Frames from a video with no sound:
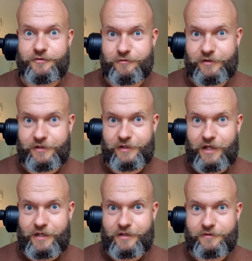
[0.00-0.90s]
you really
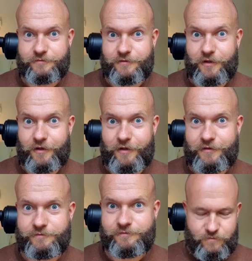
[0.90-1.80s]
like. Uh-huh.
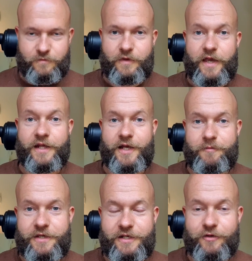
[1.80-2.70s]
And I
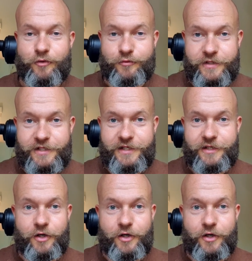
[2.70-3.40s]
mean really